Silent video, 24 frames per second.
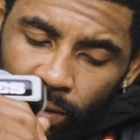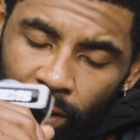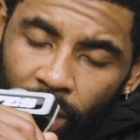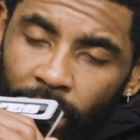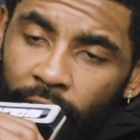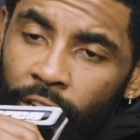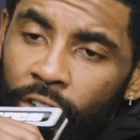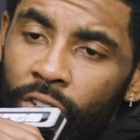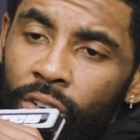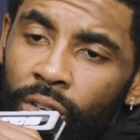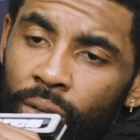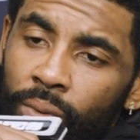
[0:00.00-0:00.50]

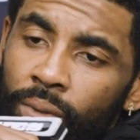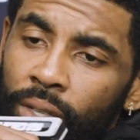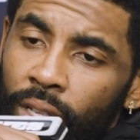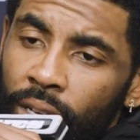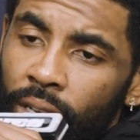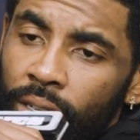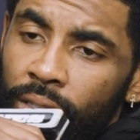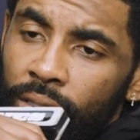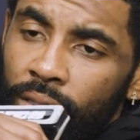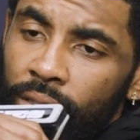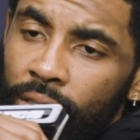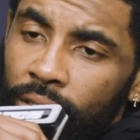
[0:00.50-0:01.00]
I could agree with
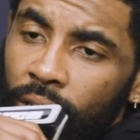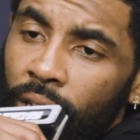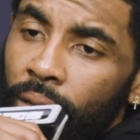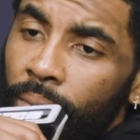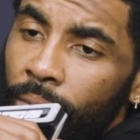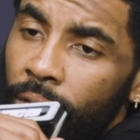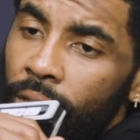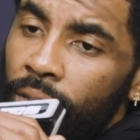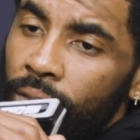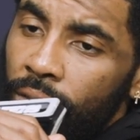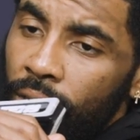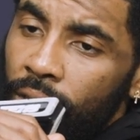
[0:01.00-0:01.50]
that
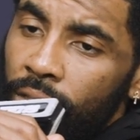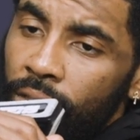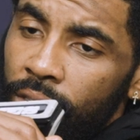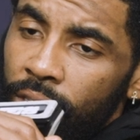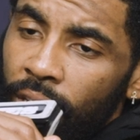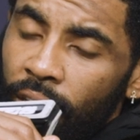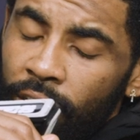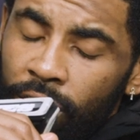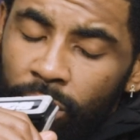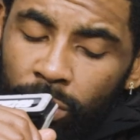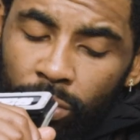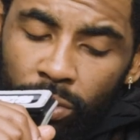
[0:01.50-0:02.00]
statement. The
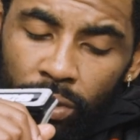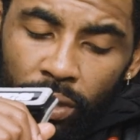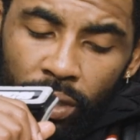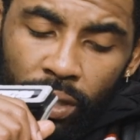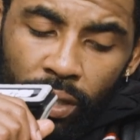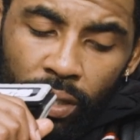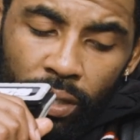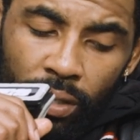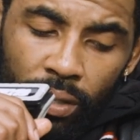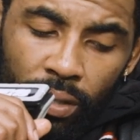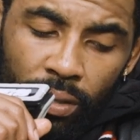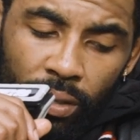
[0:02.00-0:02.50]
sizable
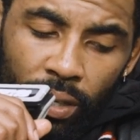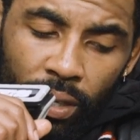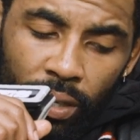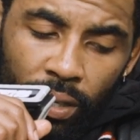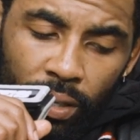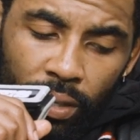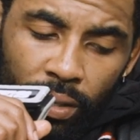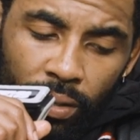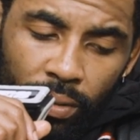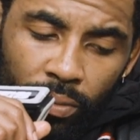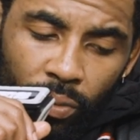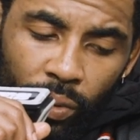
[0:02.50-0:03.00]
lead,
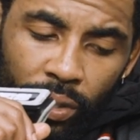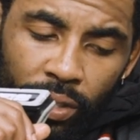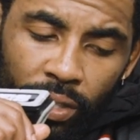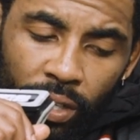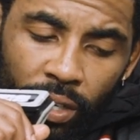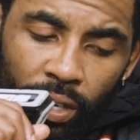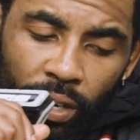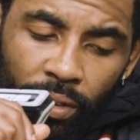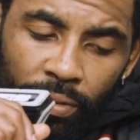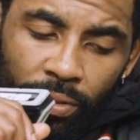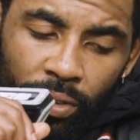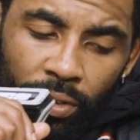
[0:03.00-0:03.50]
we
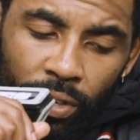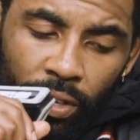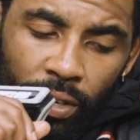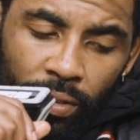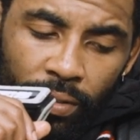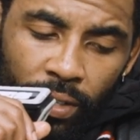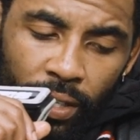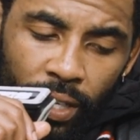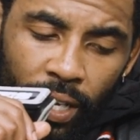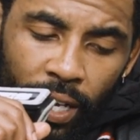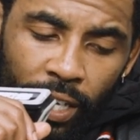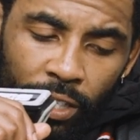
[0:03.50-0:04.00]
took our foot
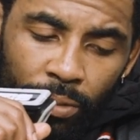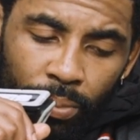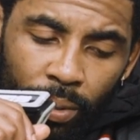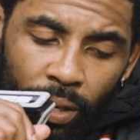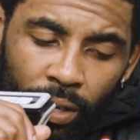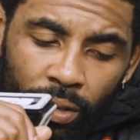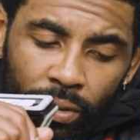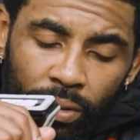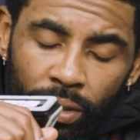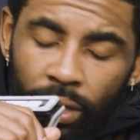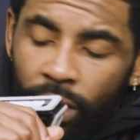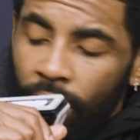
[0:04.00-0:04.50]
off the gas
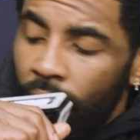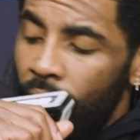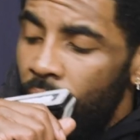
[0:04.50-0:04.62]
pedal.